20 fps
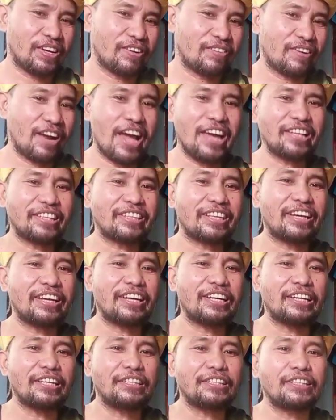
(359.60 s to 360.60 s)
Alright,
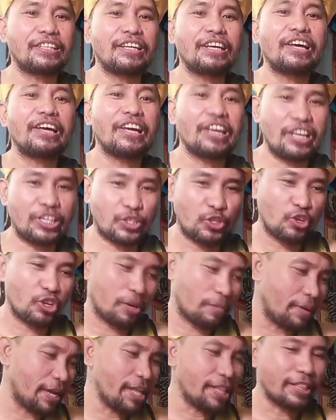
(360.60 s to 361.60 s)
enjoy
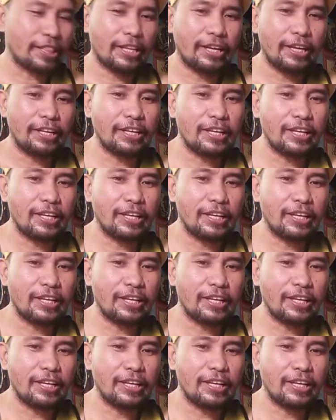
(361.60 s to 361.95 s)
the beat.